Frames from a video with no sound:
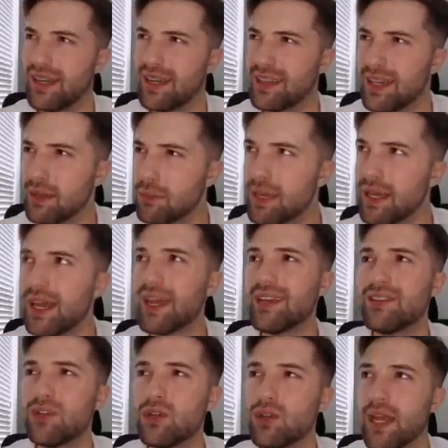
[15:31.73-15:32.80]
I think it went
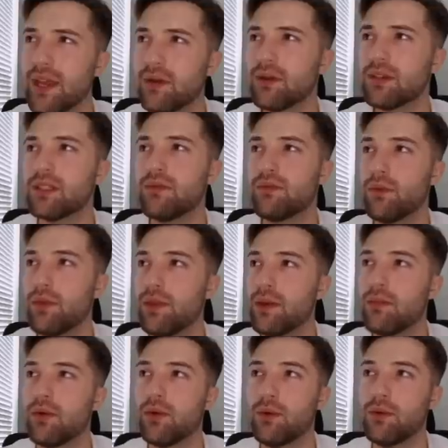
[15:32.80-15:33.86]
Anton Harrison for
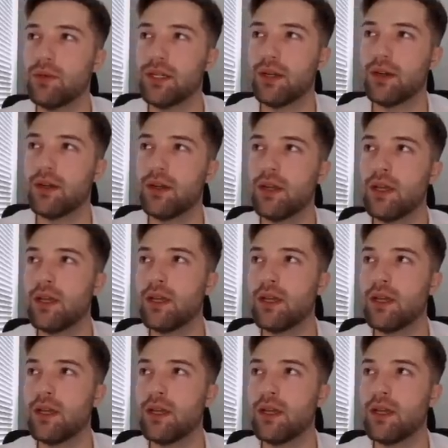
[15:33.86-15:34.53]
them earlier.